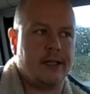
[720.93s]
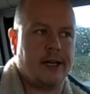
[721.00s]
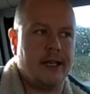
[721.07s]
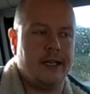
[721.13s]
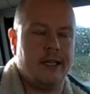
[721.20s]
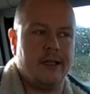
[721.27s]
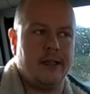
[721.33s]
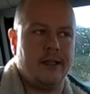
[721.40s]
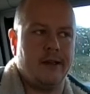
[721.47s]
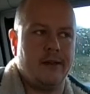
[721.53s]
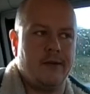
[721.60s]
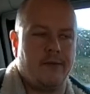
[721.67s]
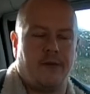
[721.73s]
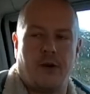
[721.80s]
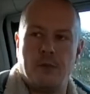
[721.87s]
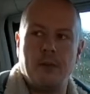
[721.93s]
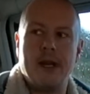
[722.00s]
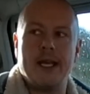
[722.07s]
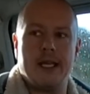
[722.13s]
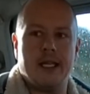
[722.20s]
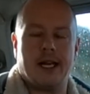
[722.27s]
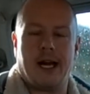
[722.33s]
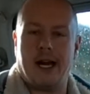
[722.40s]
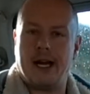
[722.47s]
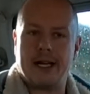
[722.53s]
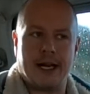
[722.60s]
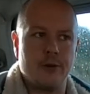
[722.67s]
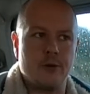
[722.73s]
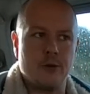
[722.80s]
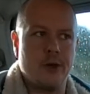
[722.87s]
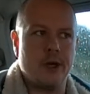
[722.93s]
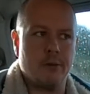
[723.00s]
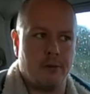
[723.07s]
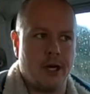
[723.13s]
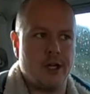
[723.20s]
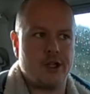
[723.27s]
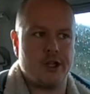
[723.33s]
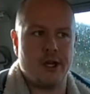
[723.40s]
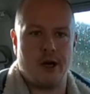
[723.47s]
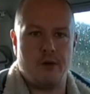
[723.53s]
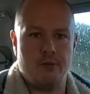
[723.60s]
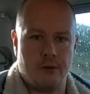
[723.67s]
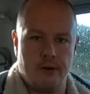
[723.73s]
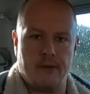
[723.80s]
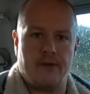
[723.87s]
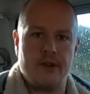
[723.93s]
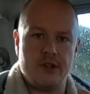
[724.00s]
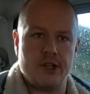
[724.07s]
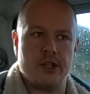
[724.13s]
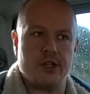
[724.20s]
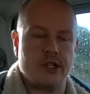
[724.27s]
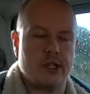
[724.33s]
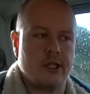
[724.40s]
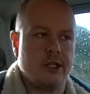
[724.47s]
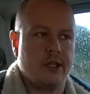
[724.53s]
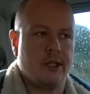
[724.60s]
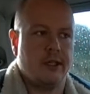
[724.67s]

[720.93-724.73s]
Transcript: can, for me, I can only imagine how proficient